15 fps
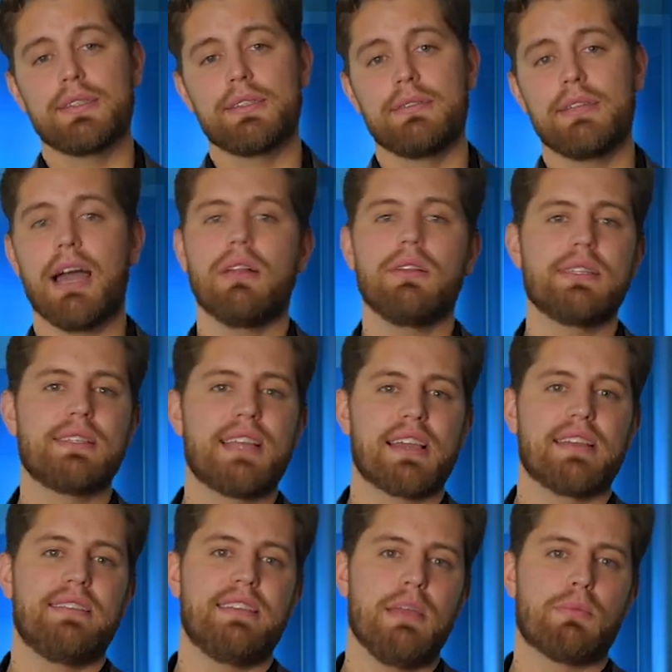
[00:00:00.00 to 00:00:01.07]
Now let's take a
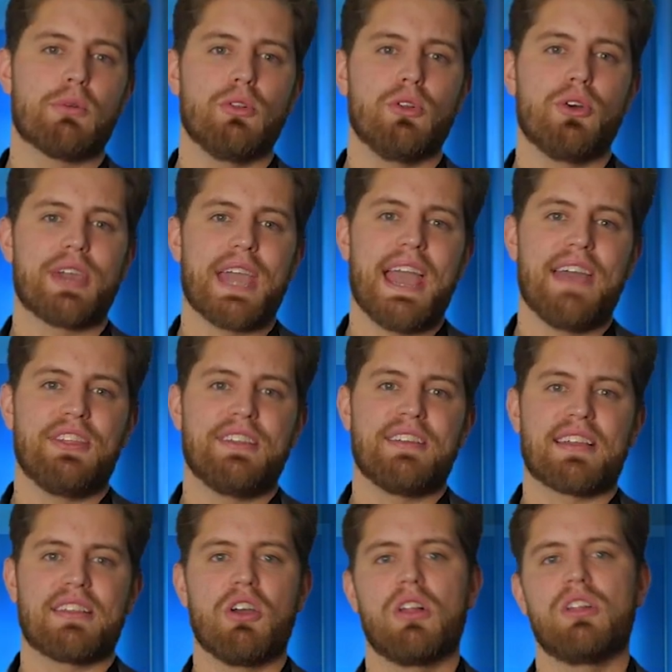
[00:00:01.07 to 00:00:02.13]
deeper look at the
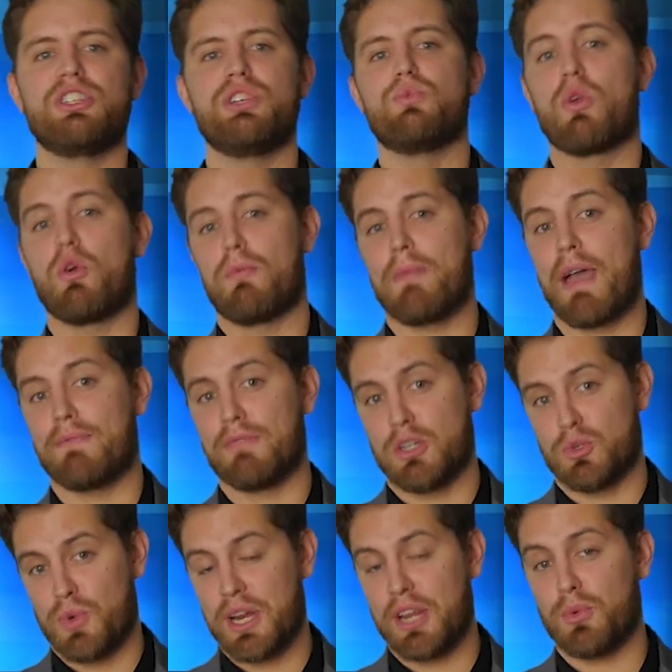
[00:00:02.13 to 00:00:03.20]
technology roadmap for
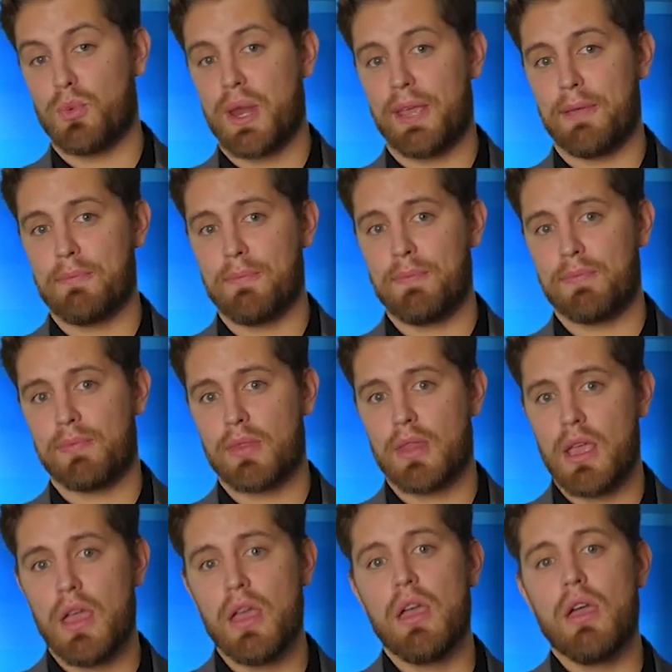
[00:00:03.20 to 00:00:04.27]
2020.
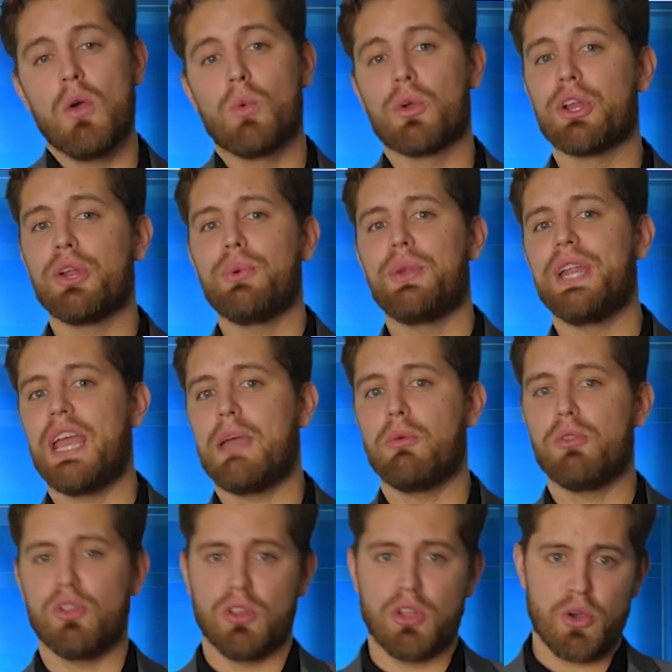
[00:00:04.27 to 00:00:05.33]
We're going to enable
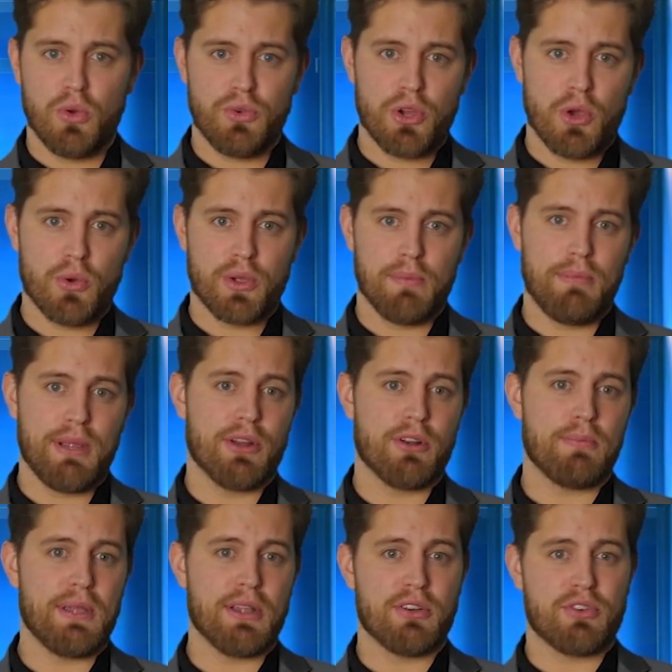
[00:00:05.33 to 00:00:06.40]
the LODE token peer-to-peer